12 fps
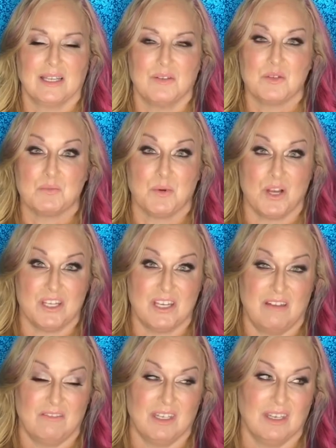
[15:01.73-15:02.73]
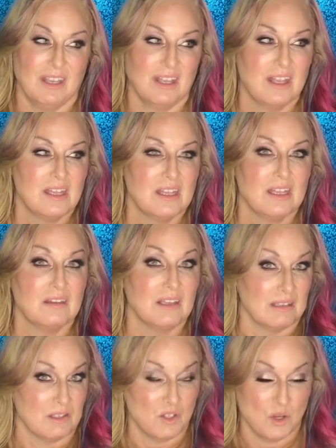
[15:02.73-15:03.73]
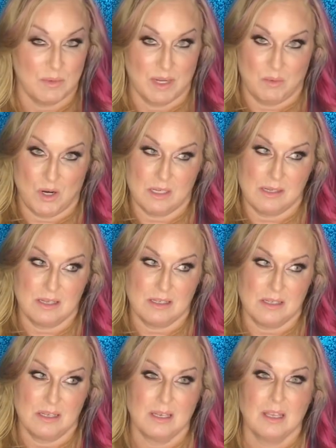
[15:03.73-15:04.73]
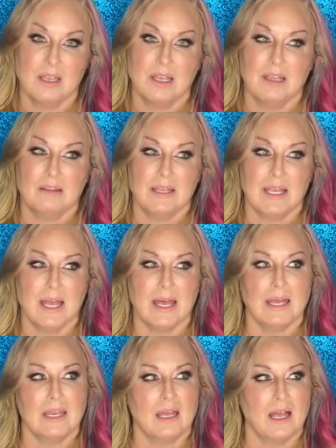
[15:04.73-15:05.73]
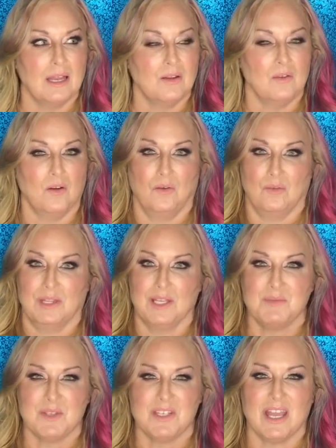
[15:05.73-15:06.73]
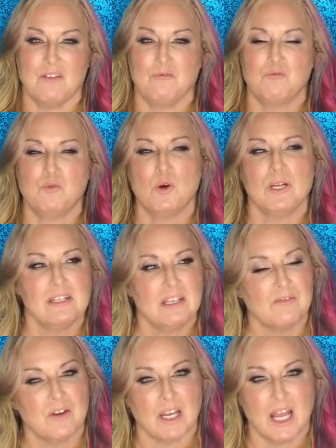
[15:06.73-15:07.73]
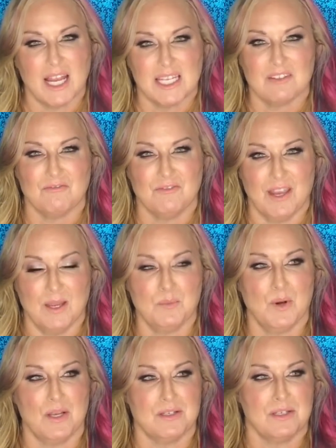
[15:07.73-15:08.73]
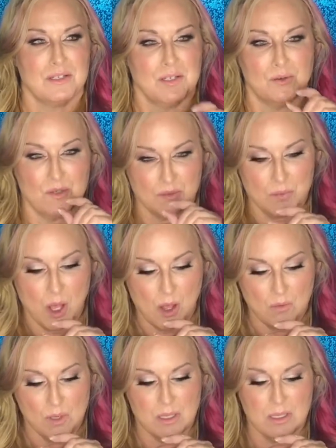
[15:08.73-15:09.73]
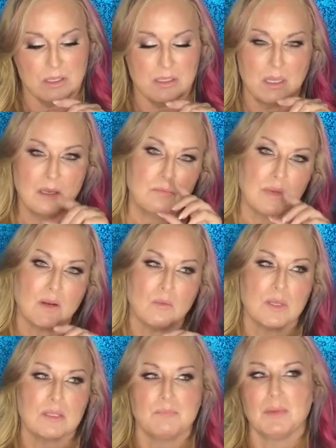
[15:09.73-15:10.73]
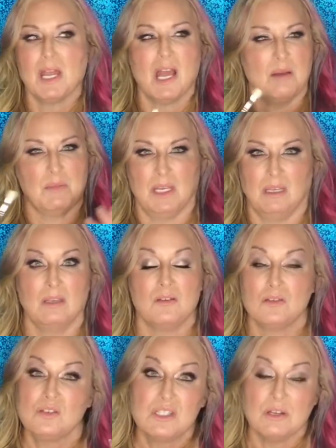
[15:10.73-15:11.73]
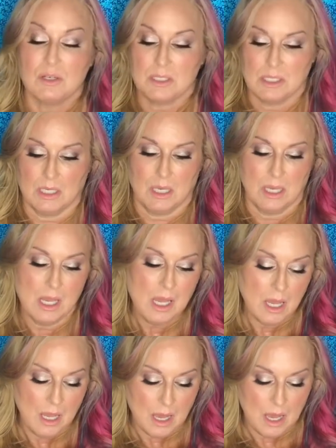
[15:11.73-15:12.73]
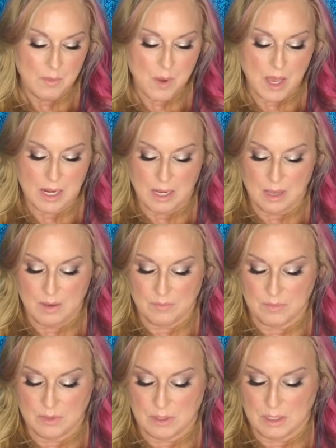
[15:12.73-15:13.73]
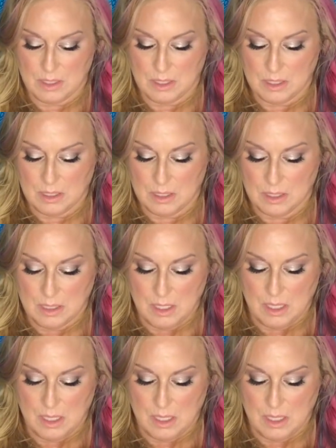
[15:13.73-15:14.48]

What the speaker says: it was brush heaven. They had so many brushes. They had, I don't know, they must have 40 different kinds of fan brushes, you know, small ones, bigger ones, but I mean, seriously. I bought the